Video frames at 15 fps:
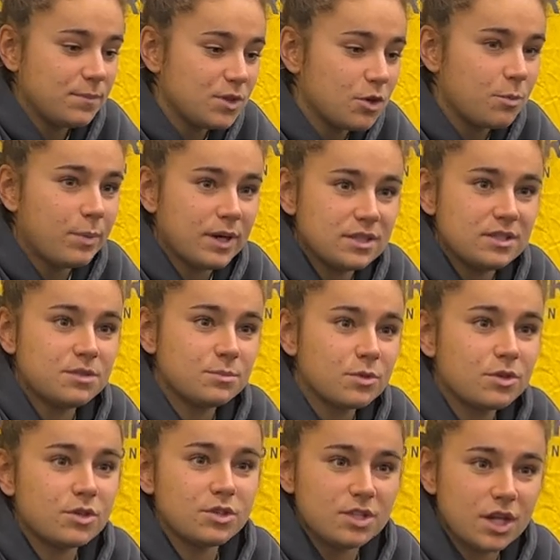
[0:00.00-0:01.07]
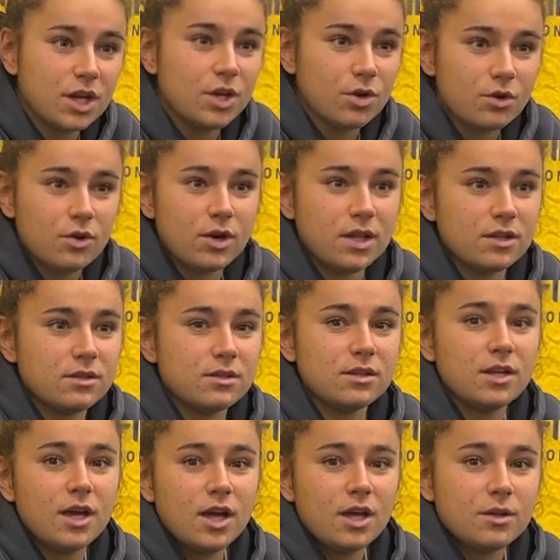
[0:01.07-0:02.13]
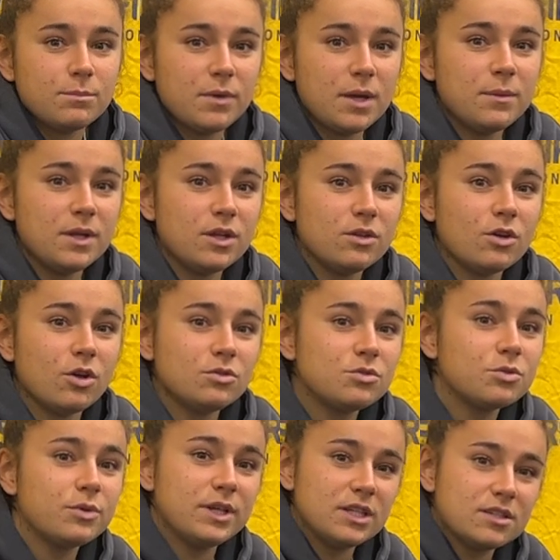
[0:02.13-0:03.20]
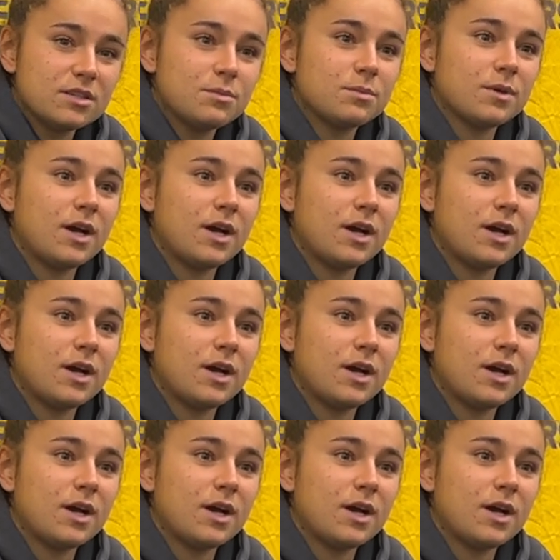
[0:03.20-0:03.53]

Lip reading: your passes more secure and maybe not to risk